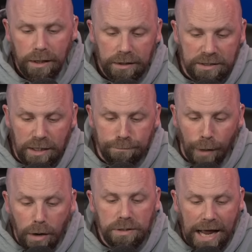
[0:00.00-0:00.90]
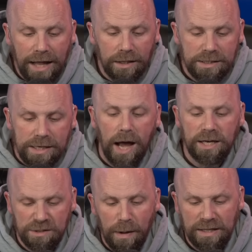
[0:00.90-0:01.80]
that said Bo Dallas not
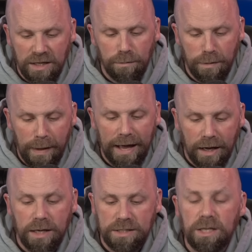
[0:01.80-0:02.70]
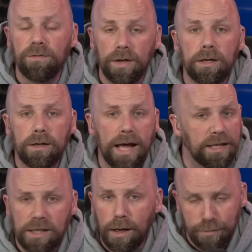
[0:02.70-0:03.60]
expected to be back on TV
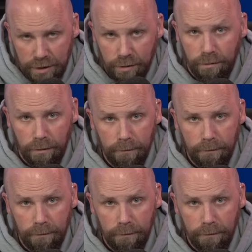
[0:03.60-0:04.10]
anytime soon.